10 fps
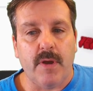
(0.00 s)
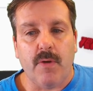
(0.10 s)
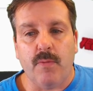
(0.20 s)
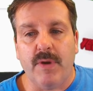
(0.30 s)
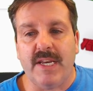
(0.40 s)

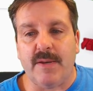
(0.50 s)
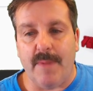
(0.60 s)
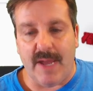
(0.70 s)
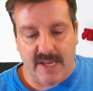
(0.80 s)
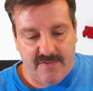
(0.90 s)
we need to
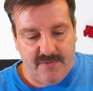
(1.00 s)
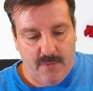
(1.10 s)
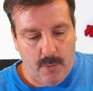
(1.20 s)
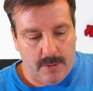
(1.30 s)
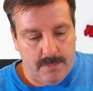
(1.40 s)
make it
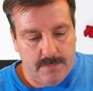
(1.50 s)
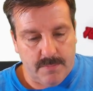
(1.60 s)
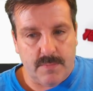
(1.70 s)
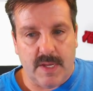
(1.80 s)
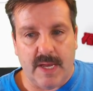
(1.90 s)
4
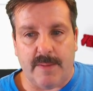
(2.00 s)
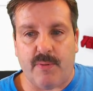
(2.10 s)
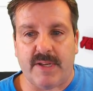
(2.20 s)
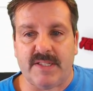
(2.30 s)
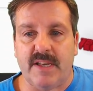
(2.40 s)
and
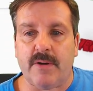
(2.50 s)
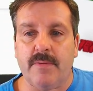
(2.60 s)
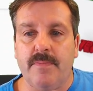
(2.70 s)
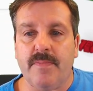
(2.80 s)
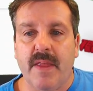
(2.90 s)
press enter,
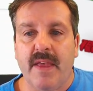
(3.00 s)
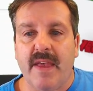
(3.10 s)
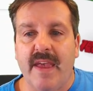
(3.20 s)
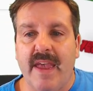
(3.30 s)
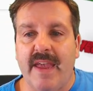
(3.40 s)

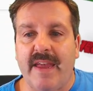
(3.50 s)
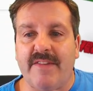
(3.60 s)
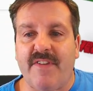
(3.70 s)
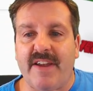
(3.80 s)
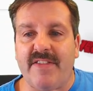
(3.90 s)
and
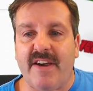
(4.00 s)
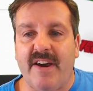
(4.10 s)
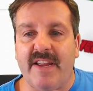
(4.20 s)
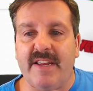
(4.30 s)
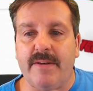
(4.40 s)
find the
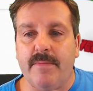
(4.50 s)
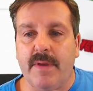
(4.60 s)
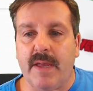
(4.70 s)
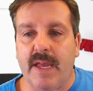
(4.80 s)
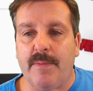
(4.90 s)
height
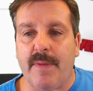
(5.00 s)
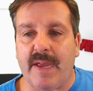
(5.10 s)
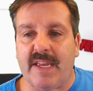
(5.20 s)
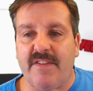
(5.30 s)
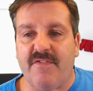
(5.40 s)
and
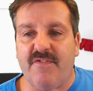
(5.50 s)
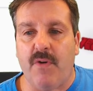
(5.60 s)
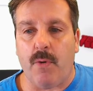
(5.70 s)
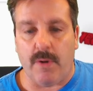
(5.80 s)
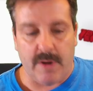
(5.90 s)
make it
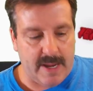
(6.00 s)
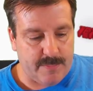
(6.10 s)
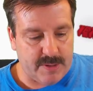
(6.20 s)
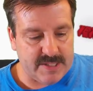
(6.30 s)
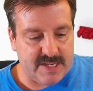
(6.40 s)
4 and
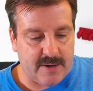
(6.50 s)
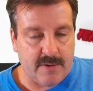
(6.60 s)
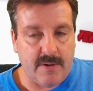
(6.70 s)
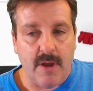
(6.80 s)
press enter.